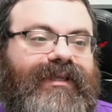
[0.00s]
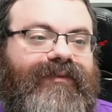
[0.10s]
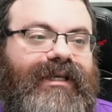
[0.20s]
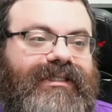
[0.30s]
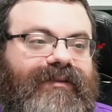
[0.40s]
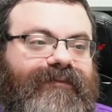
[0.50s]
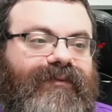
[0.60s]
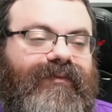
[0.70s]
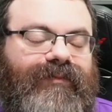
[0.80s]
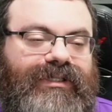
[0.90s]
giving us the
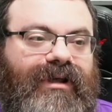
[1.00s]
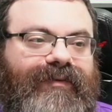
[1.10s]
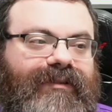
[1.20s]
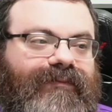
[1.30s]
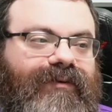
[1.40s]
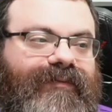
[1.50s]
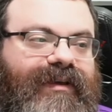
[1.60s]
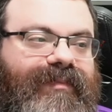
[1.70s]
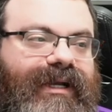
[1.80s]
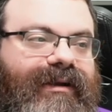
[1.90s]
resolving the
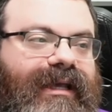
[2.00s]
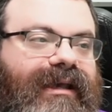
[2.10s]
4-5 pair.